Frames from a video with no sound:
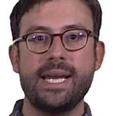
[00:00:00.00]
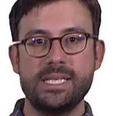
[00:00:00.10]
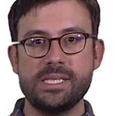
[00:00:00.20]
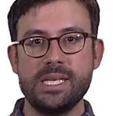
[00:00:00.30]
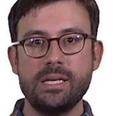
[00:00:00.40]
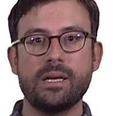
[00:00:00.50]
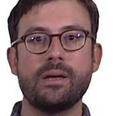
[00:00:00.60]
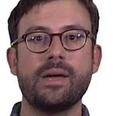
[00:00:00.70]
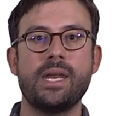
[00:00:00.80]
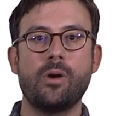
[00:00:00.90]
Alice Ting
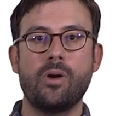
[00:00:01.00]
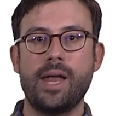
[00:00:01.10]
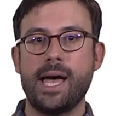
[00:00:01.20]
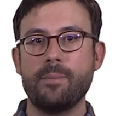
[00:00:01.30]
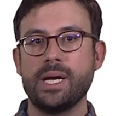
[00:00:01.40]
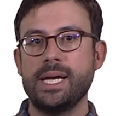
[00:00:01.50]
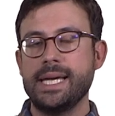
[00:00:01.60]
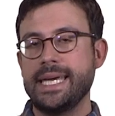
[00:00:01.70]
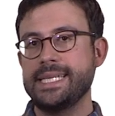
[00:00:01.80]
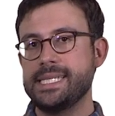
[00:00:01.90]
uh, and her lab.
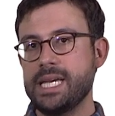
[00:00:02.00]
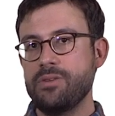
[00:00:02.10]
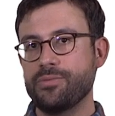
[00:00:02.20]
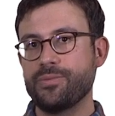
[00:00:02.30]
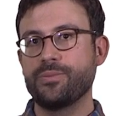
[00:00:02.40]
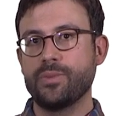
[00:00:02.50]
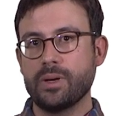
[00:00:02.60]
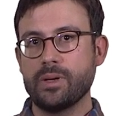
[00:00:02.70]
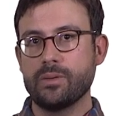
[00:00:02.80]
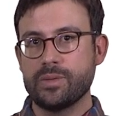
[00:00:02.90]
Instead of
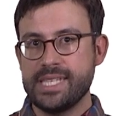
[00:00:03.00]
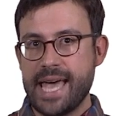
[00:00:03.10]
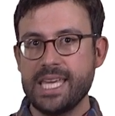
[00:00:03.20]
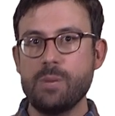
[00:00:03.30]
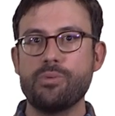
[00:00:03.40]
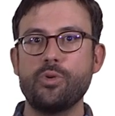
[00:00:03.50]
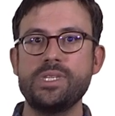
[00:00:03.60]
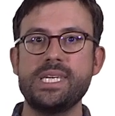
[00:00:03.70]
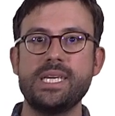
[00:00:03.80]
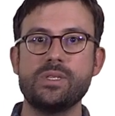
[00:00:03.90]
tagging
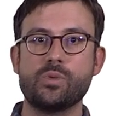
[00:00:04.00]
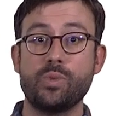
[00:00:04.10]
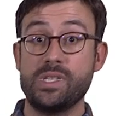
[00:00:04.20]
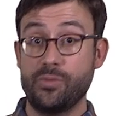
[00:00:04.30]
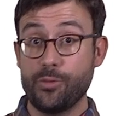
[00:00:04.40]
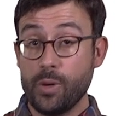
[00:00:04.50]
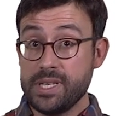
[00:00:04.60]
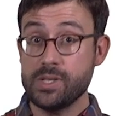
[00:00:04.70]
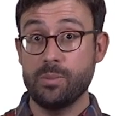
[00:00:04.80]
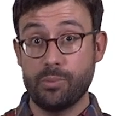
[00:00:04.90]
proteins with
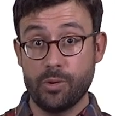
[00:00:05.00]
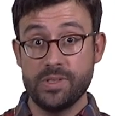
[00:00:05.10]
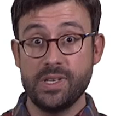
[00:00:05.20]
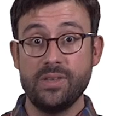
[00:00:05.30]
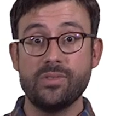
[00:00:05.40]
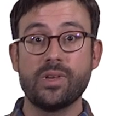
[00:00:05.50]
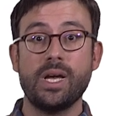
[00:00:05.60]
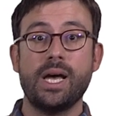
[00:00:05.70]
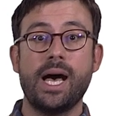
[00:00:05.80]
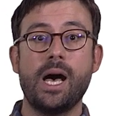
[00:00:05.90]
fluorescent proteins,
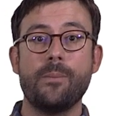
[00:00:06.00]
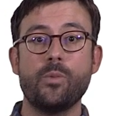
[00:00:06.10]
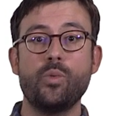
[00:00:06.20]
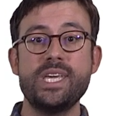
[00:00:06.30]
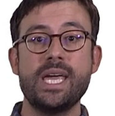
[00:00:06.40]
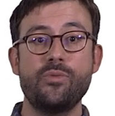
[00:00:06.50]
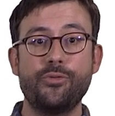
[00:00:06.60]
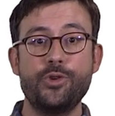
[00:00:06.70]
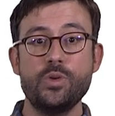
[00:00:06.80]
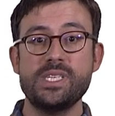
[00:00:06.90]
um, we can
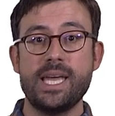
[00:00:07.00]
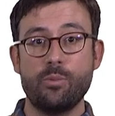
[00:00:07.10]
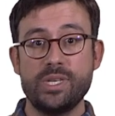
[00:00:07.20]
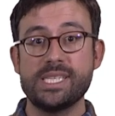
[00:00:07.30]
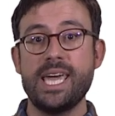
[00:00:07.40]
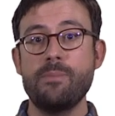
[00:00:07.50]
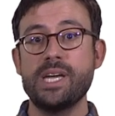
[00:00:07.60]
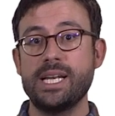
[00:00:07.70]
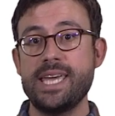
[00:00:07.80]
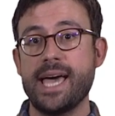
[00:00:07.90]
fuse them with
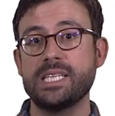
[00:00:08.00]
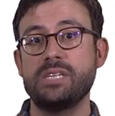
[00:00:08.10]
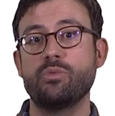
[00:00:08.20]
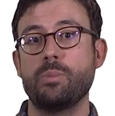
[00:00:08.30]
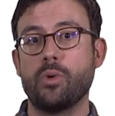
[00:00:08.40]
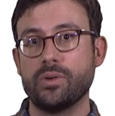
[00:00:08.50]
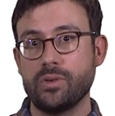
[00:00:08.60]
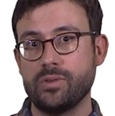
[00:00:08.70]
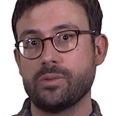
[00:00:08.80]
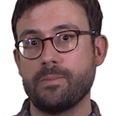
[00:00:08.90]
chemically active
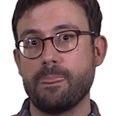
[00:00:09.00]
reporters.